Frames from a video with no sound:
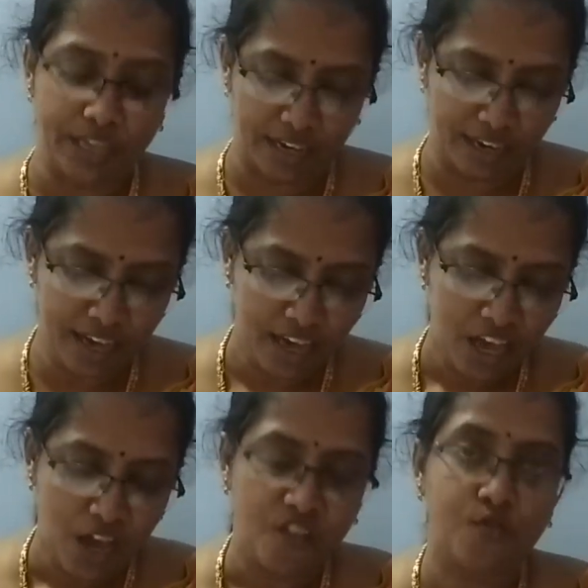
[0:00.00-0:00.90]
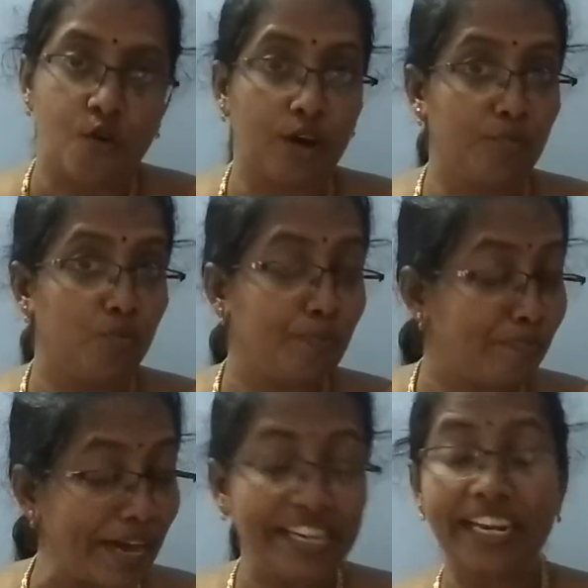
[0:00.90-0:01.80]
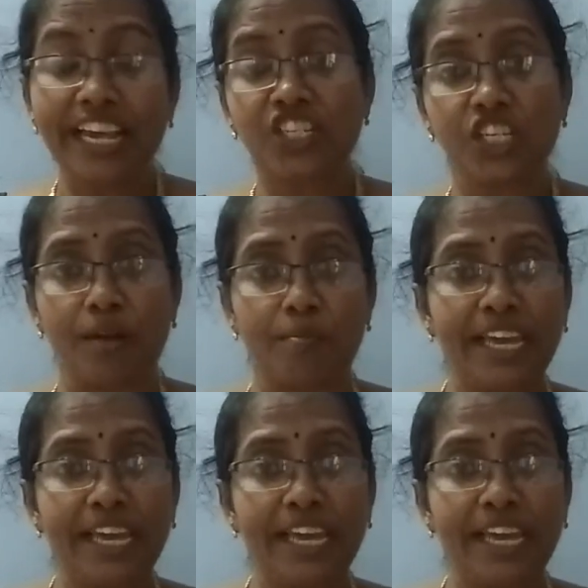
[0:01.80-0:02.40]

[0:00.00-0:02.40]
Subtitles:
the migration.